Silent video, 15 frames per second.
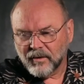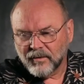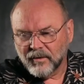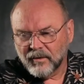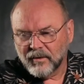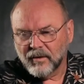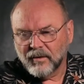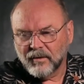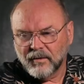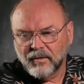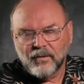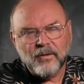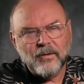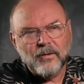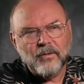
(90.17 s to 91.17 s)
that I think got
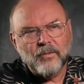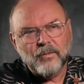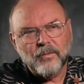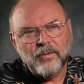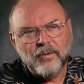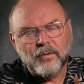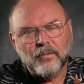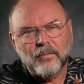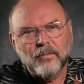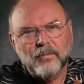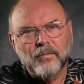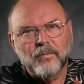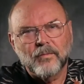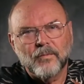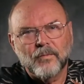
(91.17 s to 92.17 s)
uh,
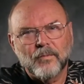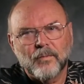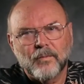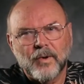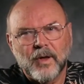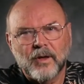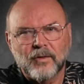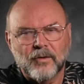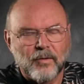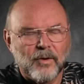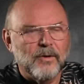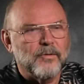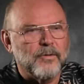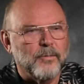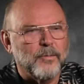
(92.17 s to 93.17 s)
we had the
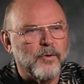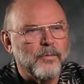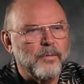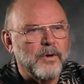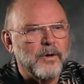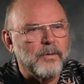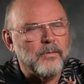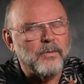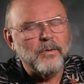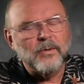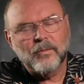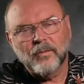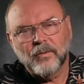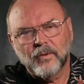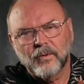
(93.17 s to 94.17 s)
greatest improvement
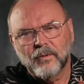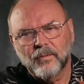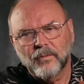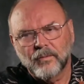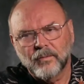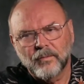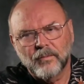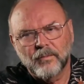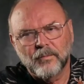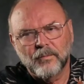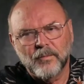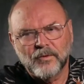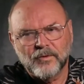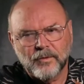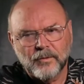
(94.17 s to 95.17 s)
in were
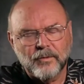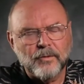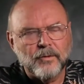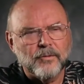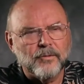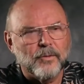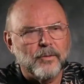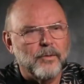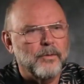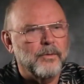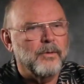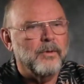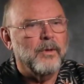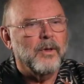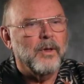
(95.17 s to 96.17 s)
material
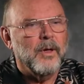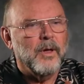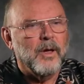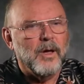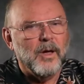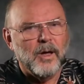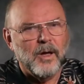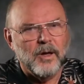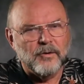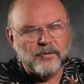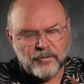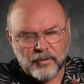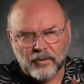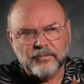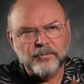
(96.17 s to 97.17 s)
control
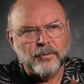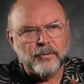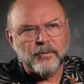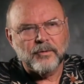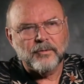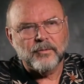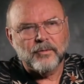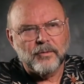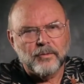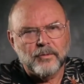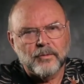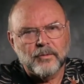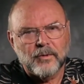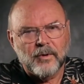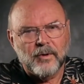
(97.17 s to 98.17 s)
and shop floor control,
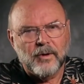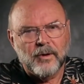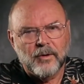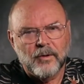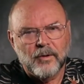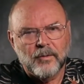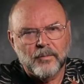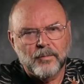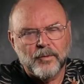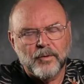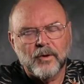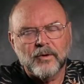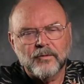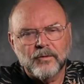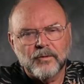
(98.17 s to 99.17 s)
uh,
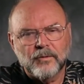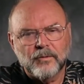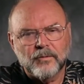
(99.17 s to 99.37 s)
production